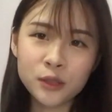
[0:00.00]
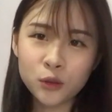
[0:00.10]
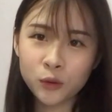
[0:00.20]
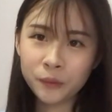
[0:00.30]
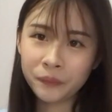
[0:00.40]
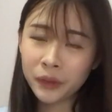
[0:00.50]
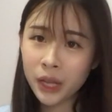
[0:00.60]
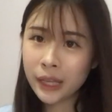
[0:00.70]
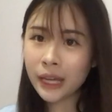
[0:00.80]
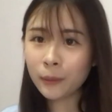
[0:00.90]
So,
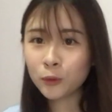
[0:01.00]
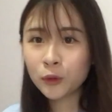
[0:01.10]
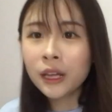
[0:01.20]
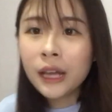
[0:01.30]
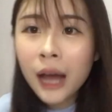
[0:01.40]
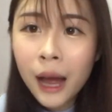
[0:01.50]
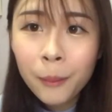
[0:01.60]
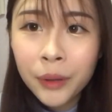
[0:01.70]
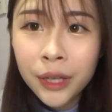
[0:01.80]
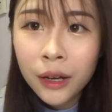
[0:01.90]
yeah, today
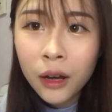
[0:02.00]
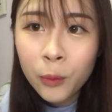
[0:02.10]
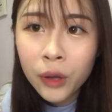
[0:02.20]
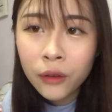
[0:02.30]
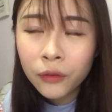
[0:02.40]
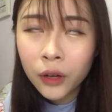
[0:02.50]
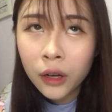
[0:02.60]
I'm here with